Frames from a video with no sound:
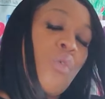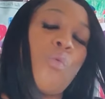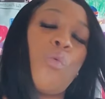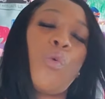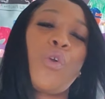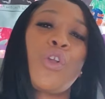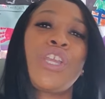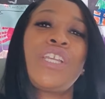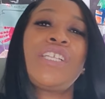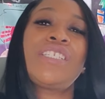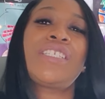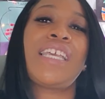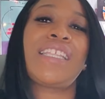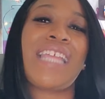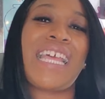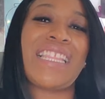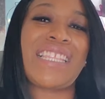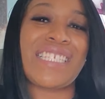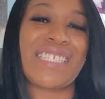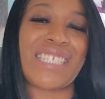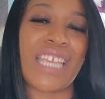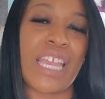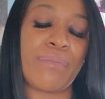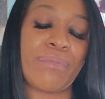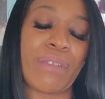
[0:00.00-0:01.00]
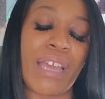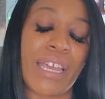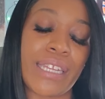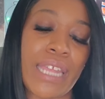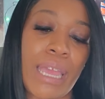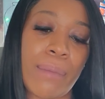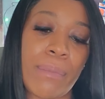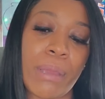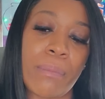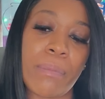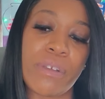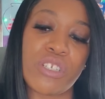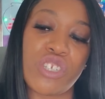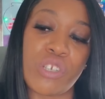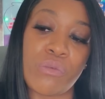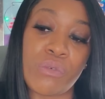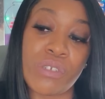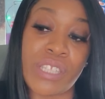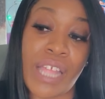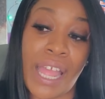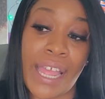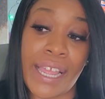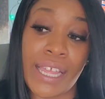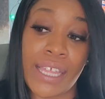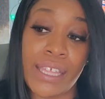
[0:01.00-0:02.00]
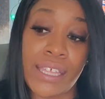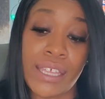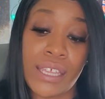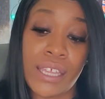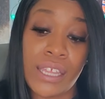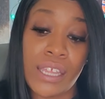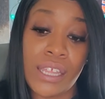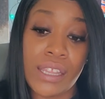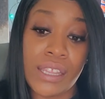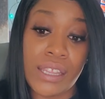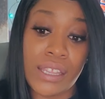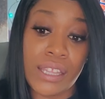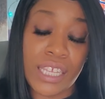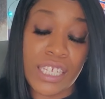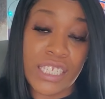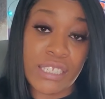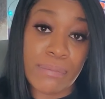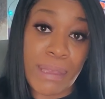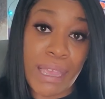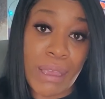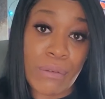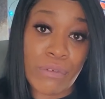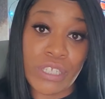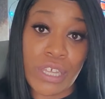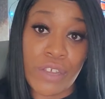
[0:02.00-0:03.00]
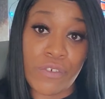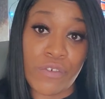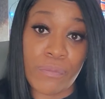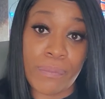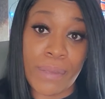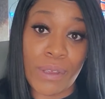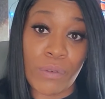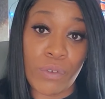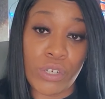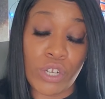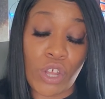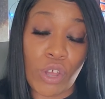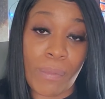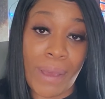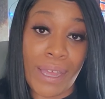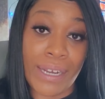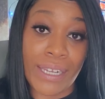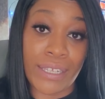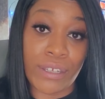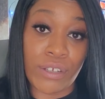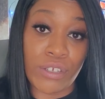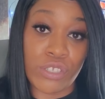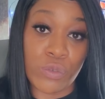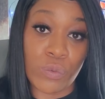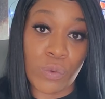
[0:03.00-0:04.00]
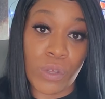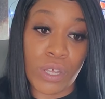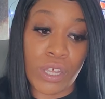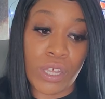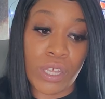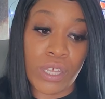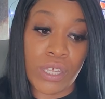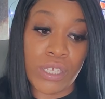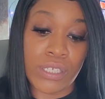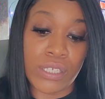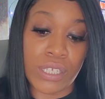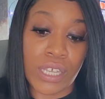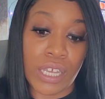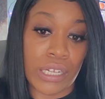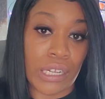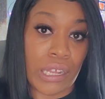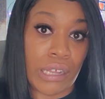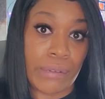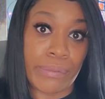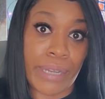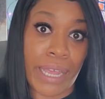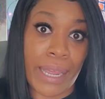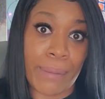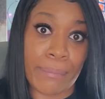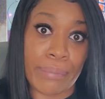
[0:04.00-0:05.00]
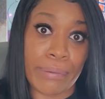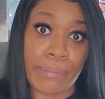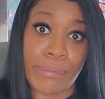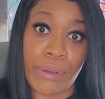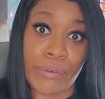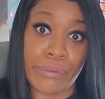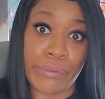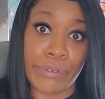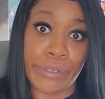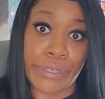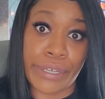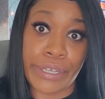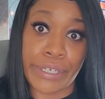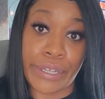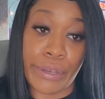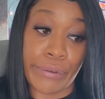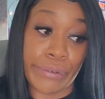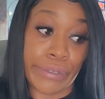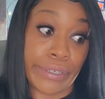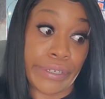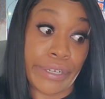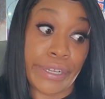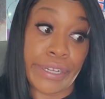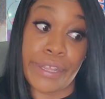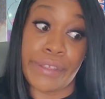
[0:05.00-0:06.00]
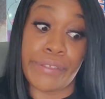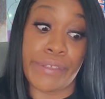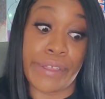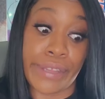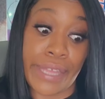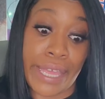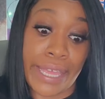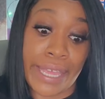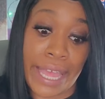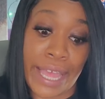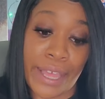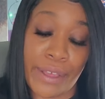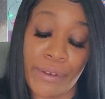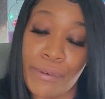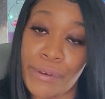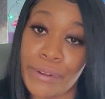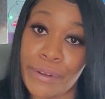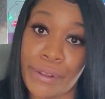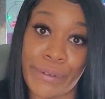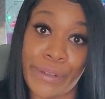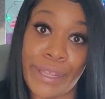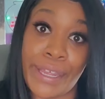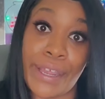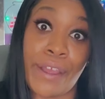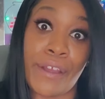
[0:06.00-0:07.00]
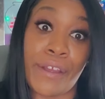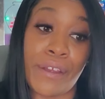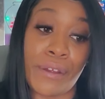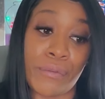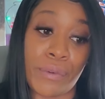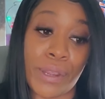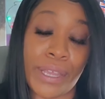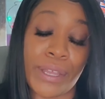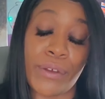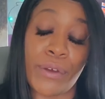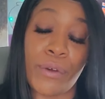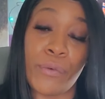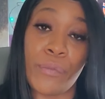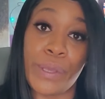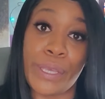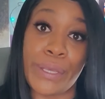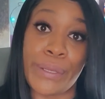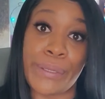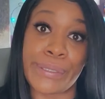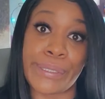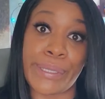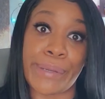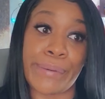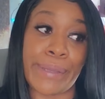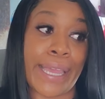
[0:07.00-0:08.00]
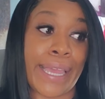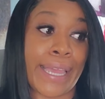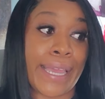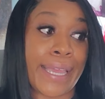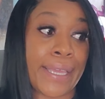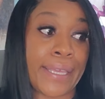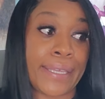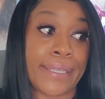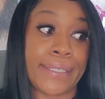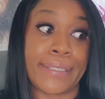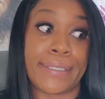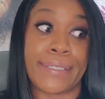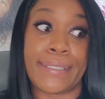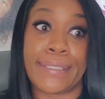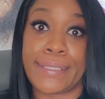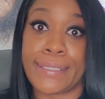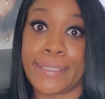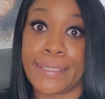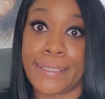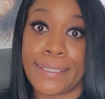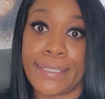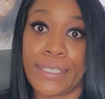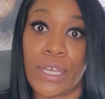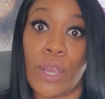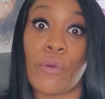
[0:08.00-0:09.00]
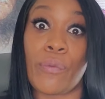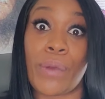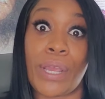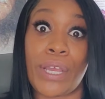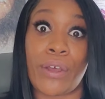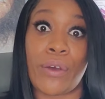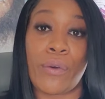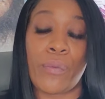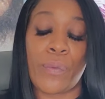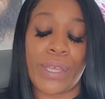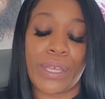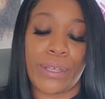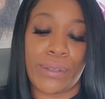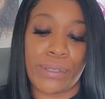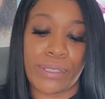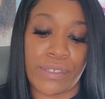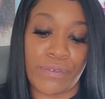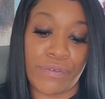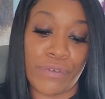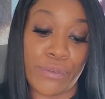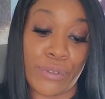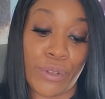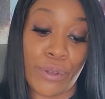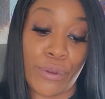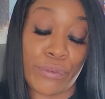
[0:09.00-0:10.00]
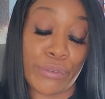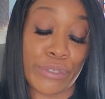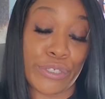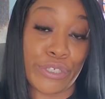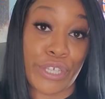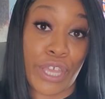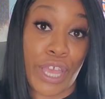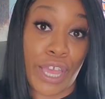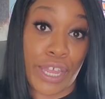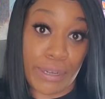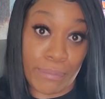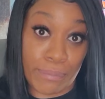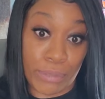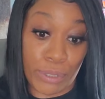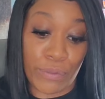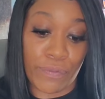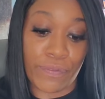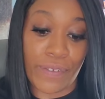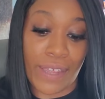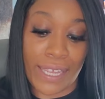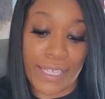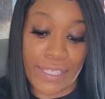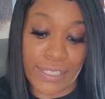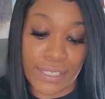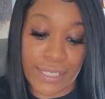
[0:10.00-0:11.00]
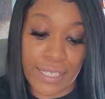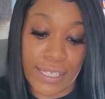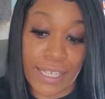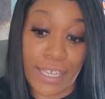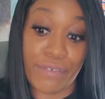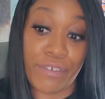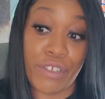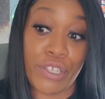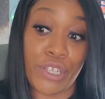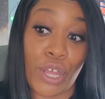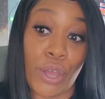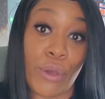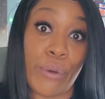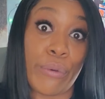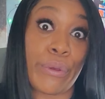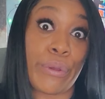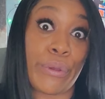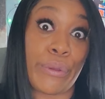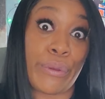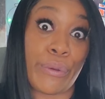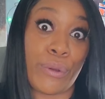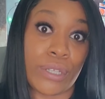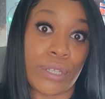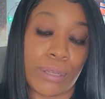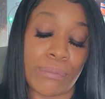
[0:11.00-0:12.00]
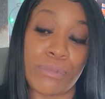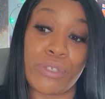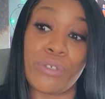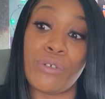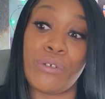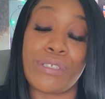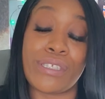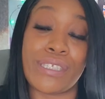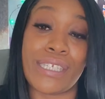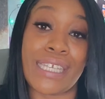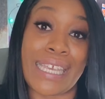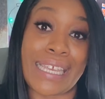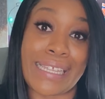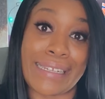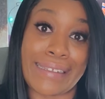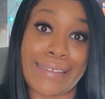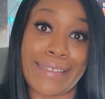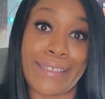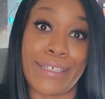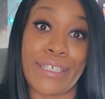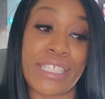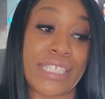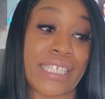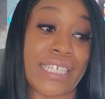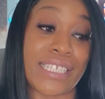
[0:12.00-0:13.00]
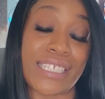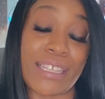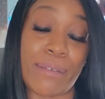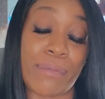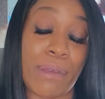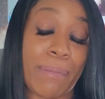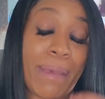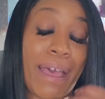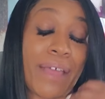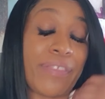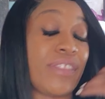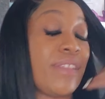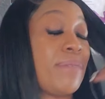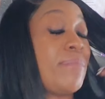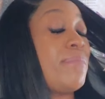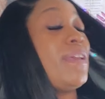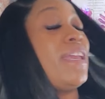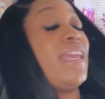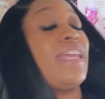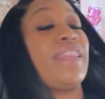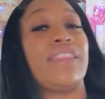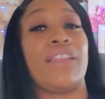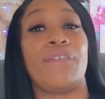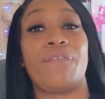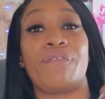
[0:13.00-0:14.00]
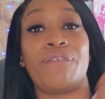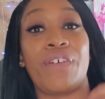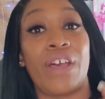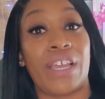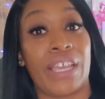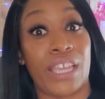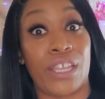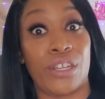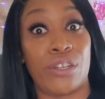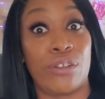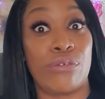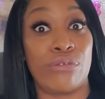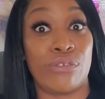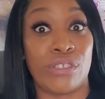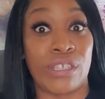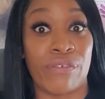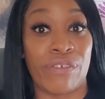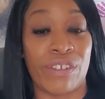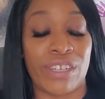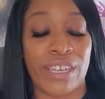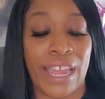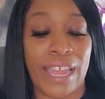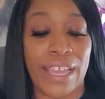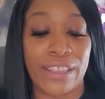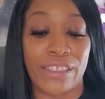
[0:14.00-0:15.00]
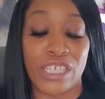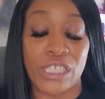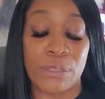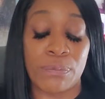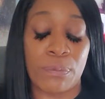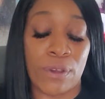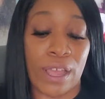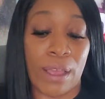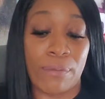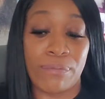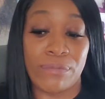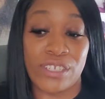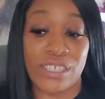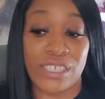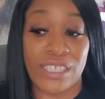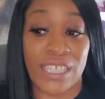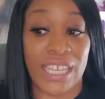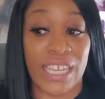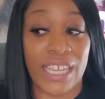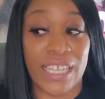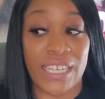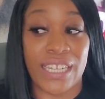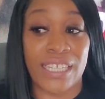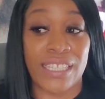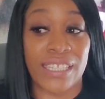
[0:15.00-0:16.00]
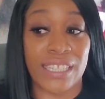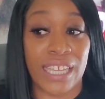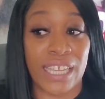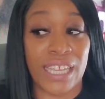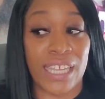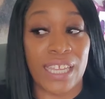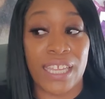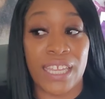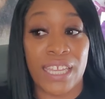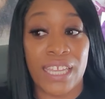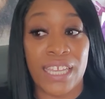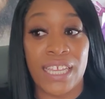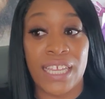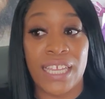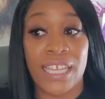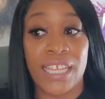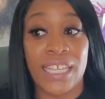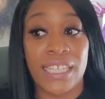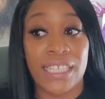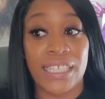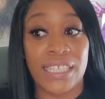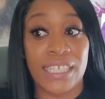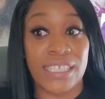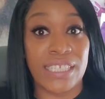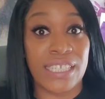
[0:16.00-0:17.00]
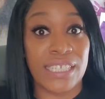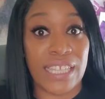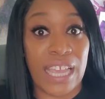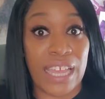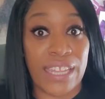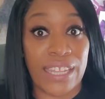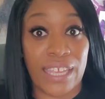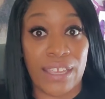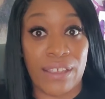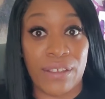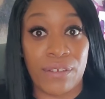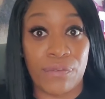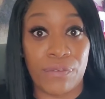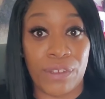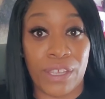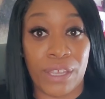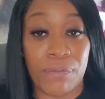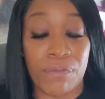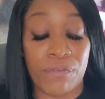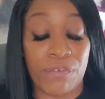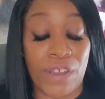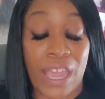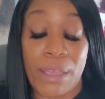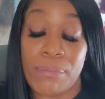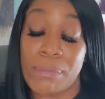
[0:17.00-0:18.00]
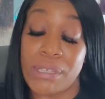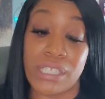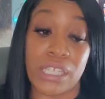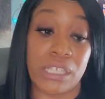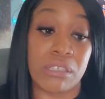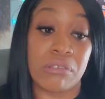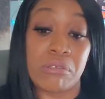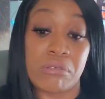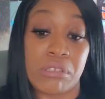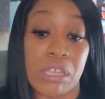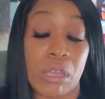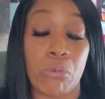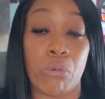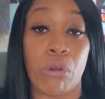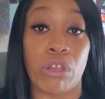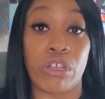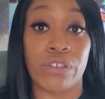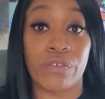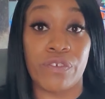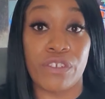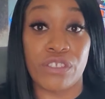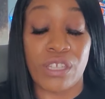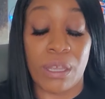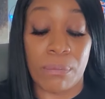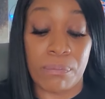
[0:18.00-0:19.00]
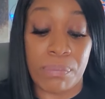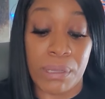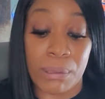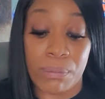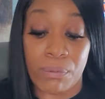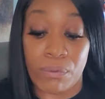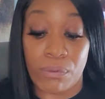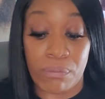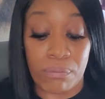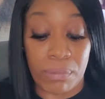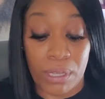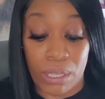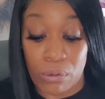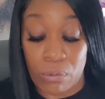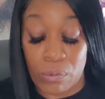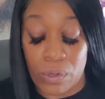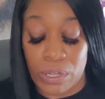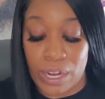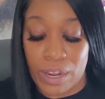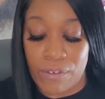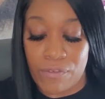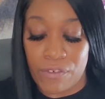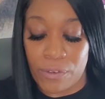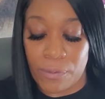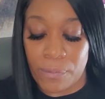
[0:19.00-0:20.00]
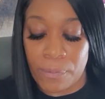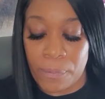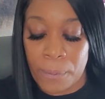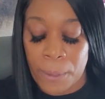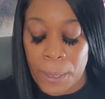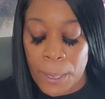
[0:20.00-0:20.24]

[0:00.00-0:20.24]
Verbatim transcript: where he said not the same dynamic but she was like this man was there for me when nobody else was and i'm not promoting or condoning anything they got going on they are a wreck on wheels okay Wreck on Wheels, if you know Chrisean and Blueface. If you don't, Google them. You'll see it. You'll see something about them in the fucking news every day. At this point, I'm just thinking that they, this is how they getting famous, and it works for some people, but whatever.